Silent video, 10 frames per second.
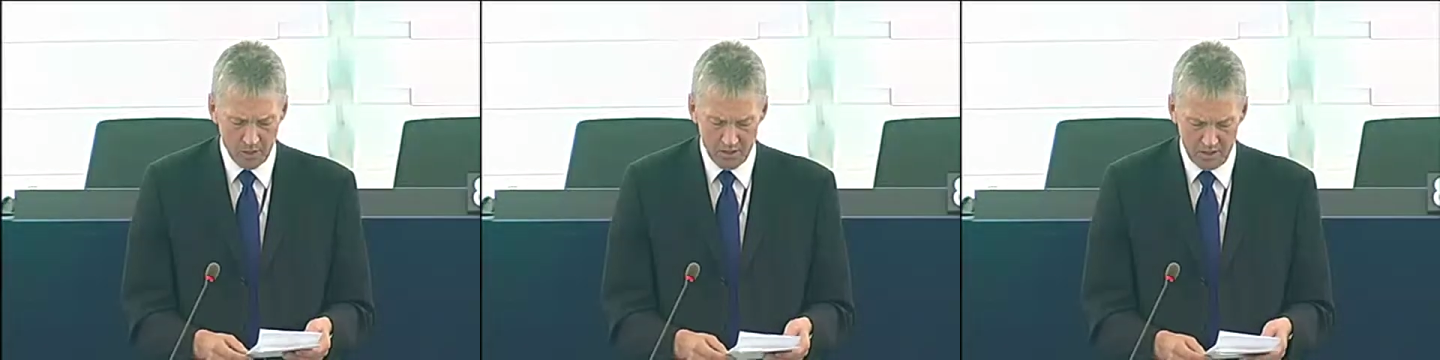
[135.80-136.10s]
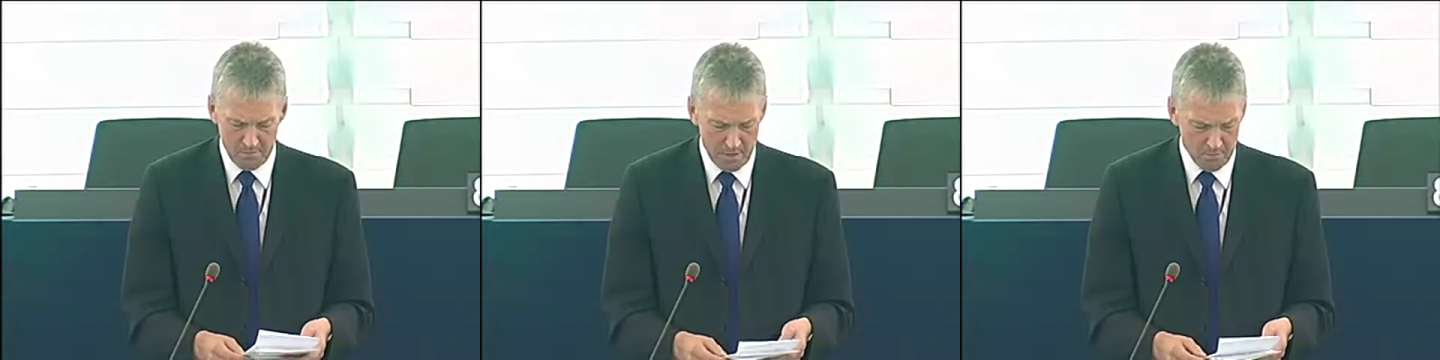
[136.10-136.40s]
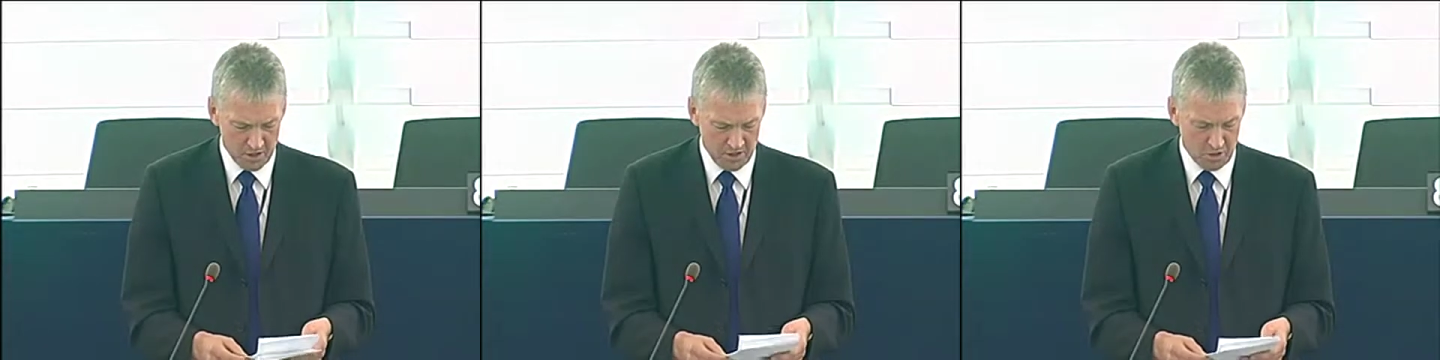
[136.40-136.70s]
Member
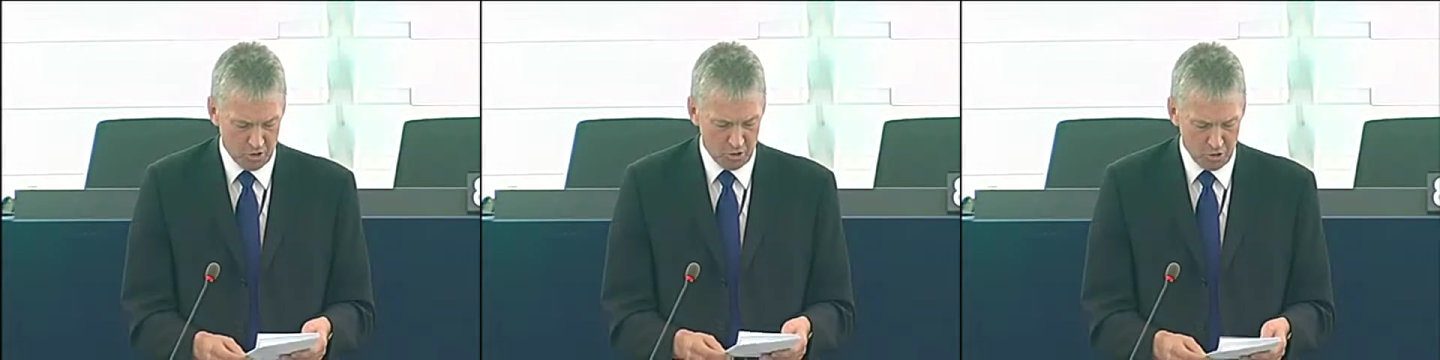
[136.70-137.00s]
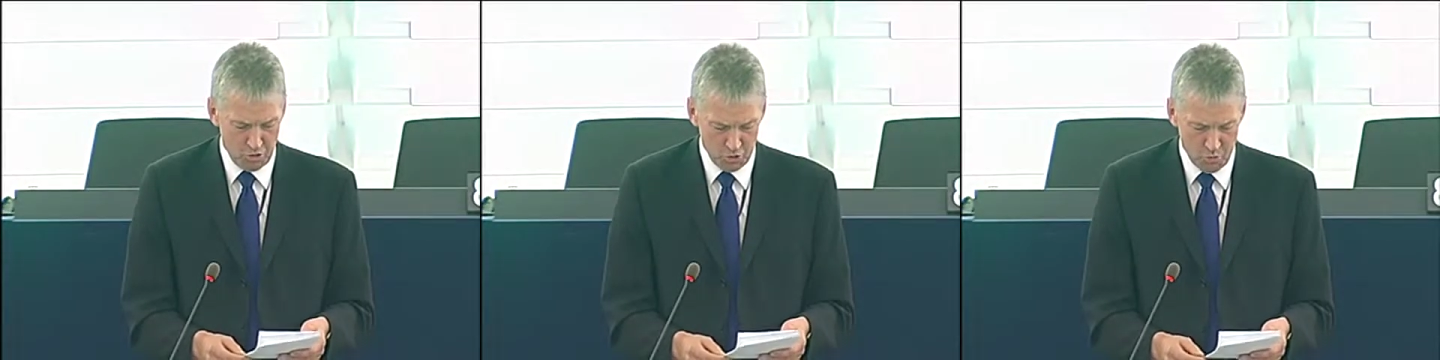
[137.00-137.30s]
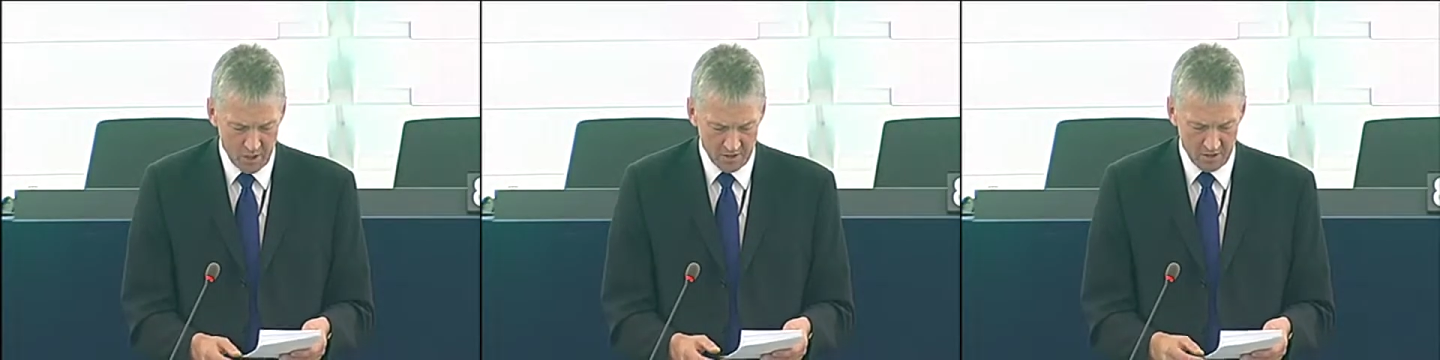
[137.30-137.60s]
States could use
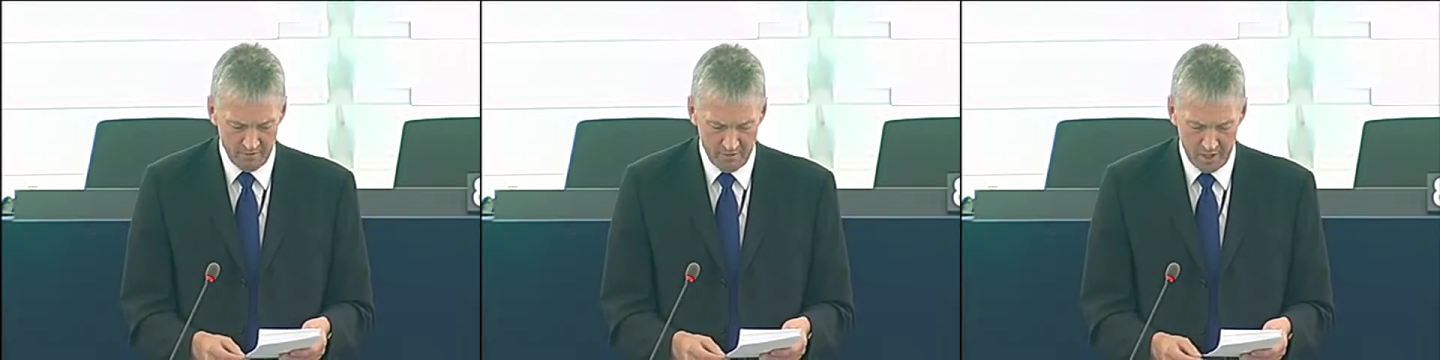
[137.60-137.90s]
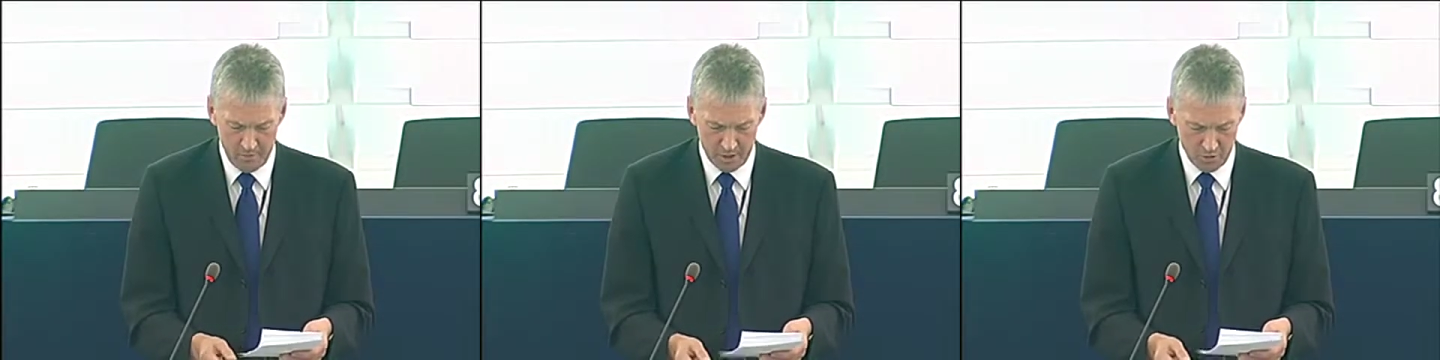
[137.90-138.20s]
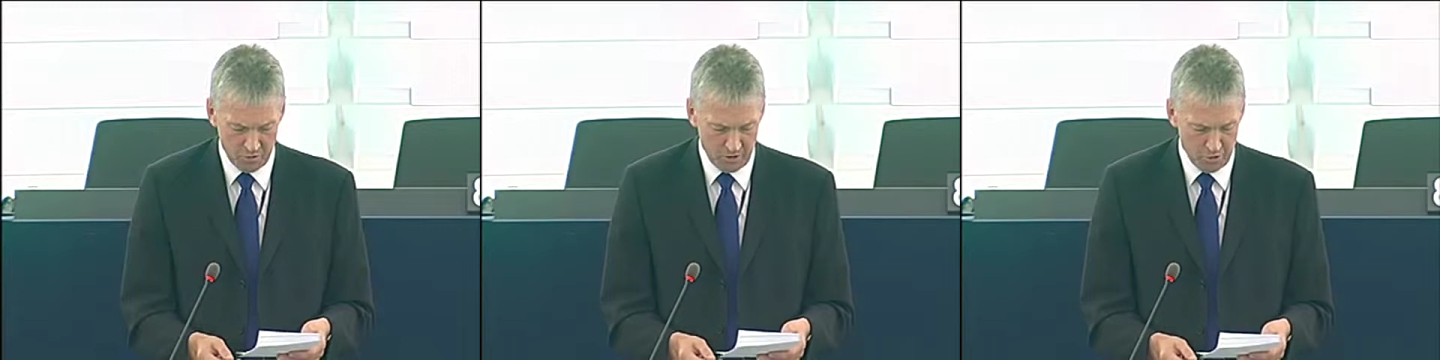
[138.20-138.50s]
wider environmental
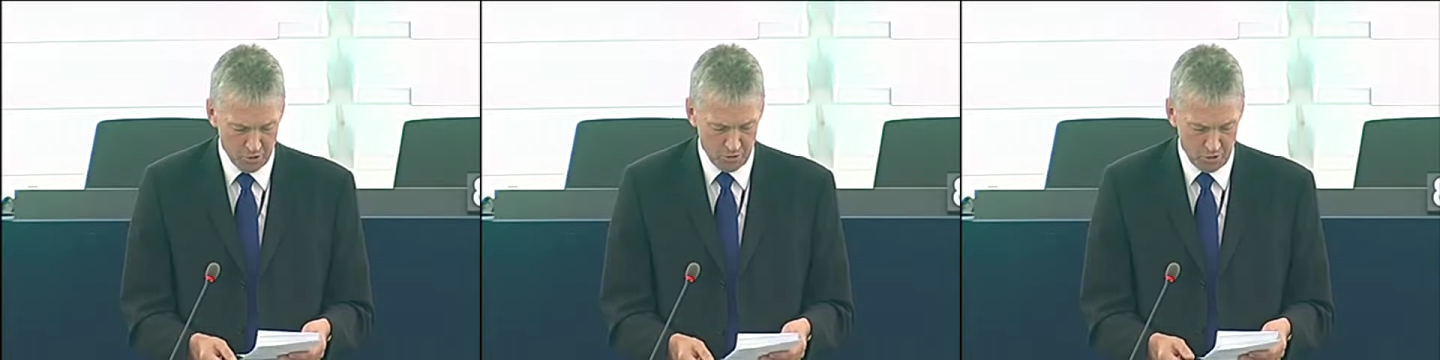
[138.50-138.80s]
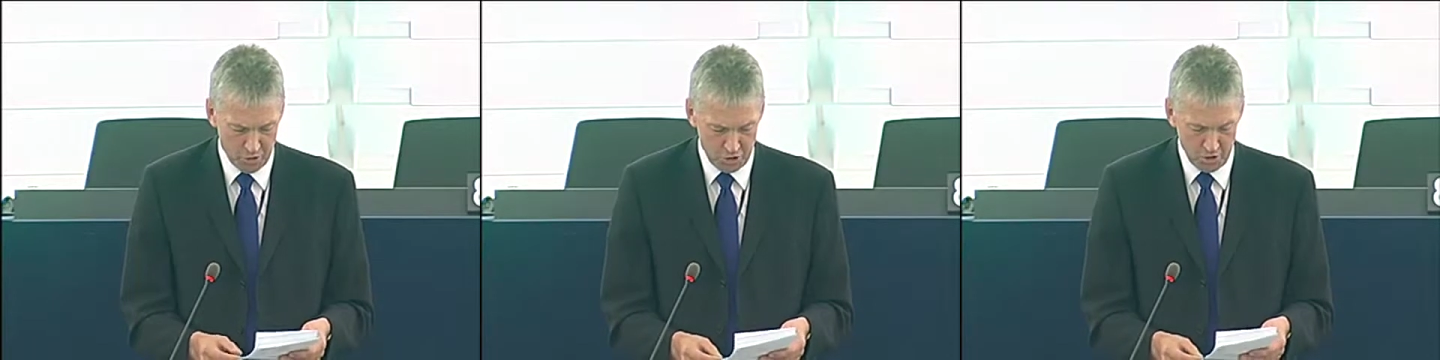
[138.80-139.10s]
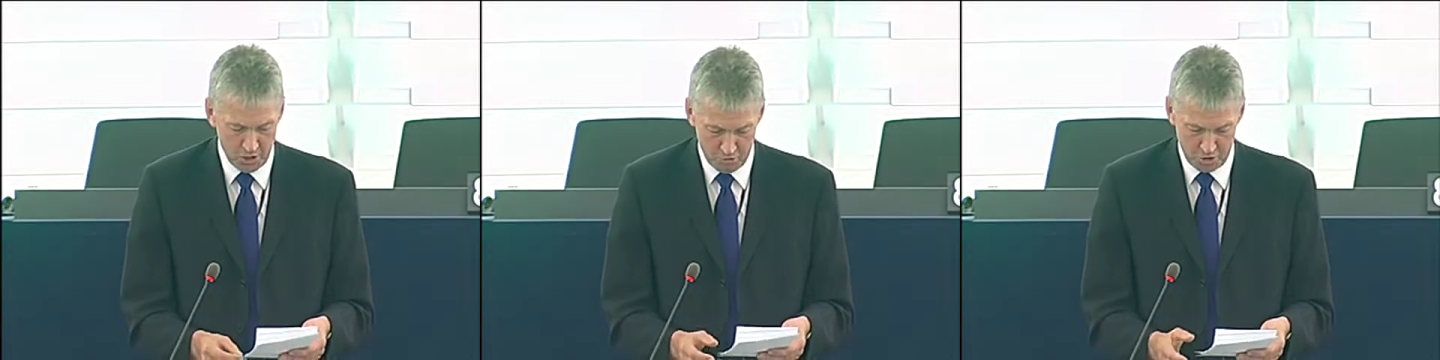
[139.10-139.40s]
grounds to
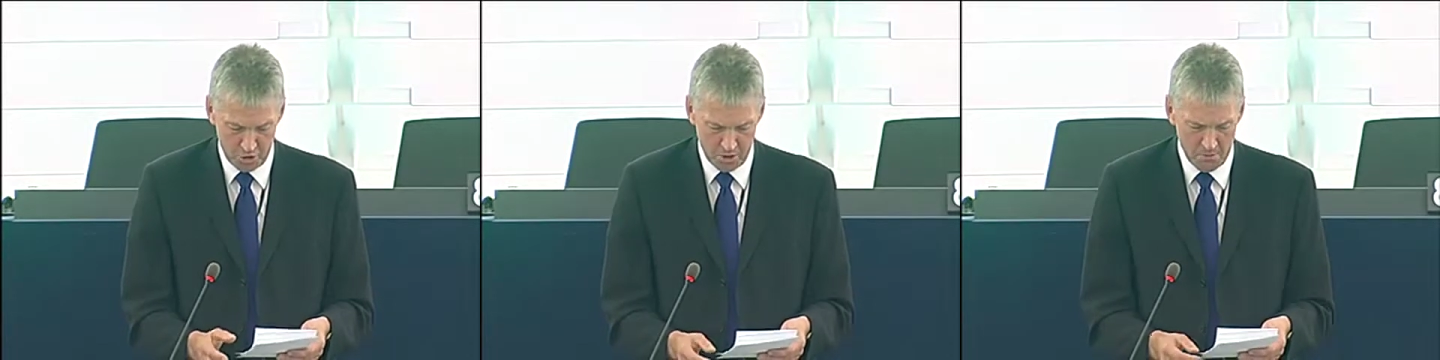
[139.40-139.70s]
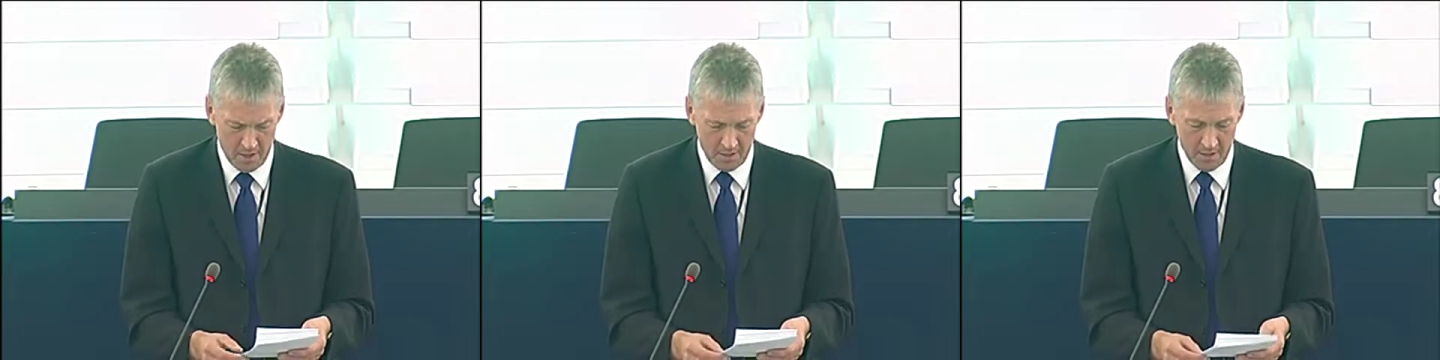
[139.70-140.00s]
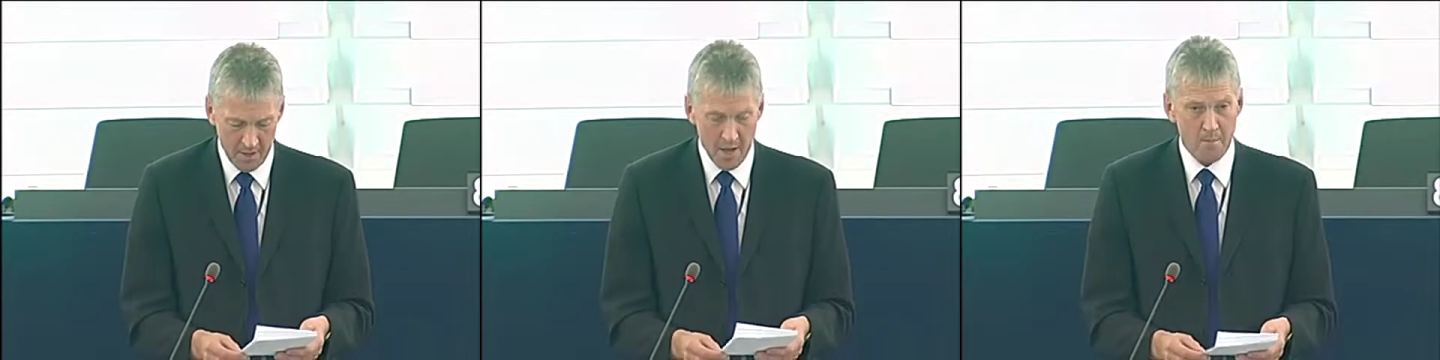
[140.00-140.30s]
introduce a ban,
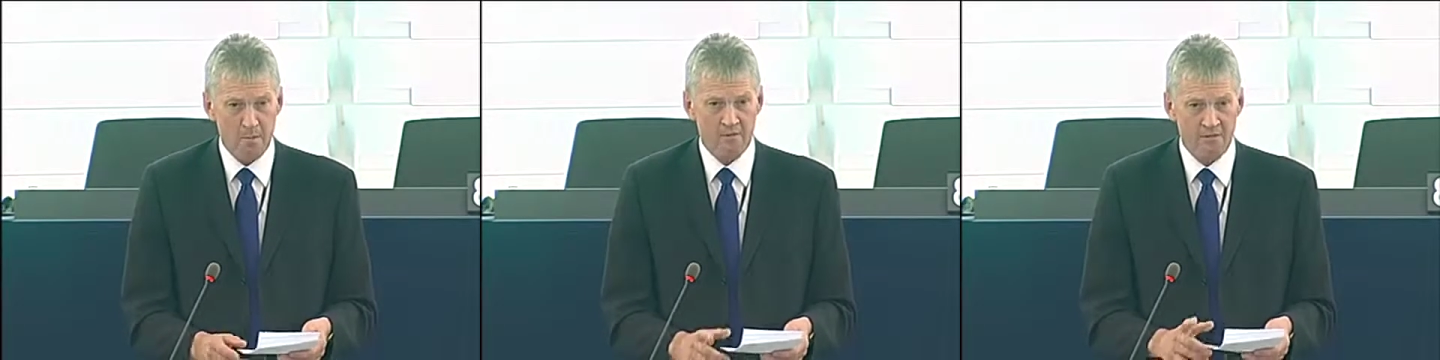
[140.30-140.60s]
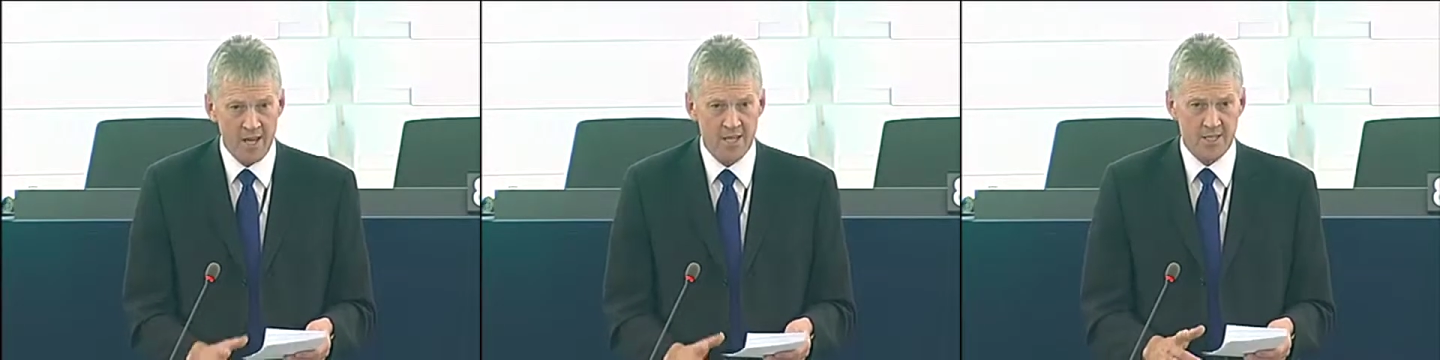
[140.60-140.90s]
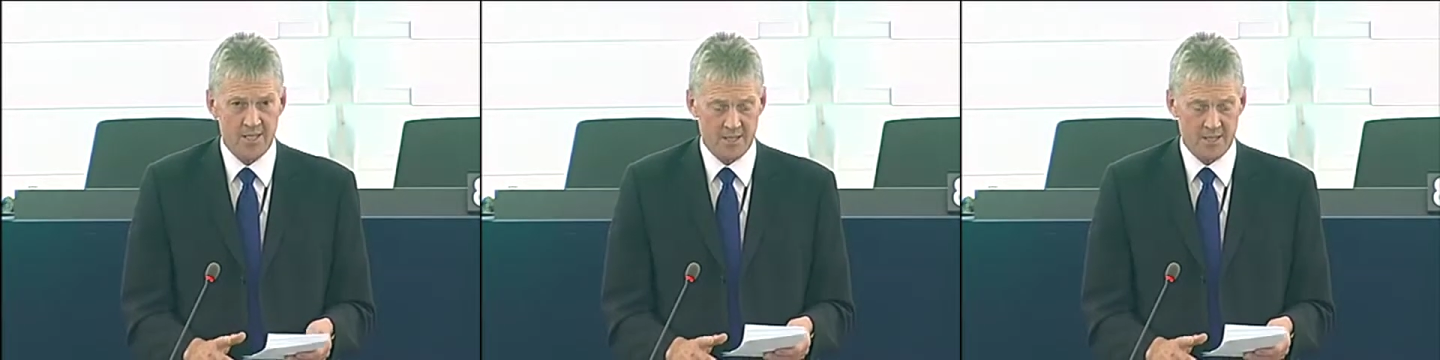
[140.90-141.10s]
provided,